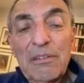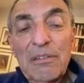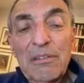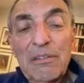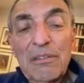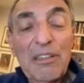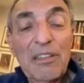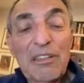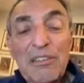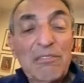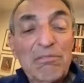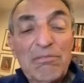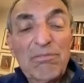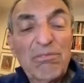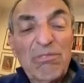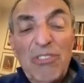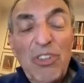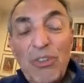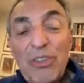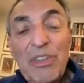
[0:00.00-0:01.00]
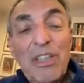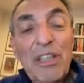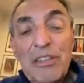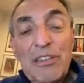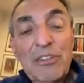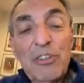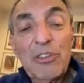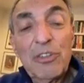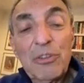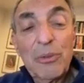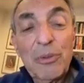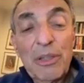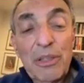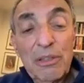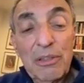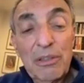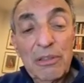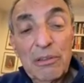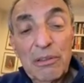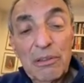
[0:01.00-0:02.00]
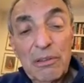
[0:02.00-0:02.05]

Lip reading: nothing, you have nothing to do with it?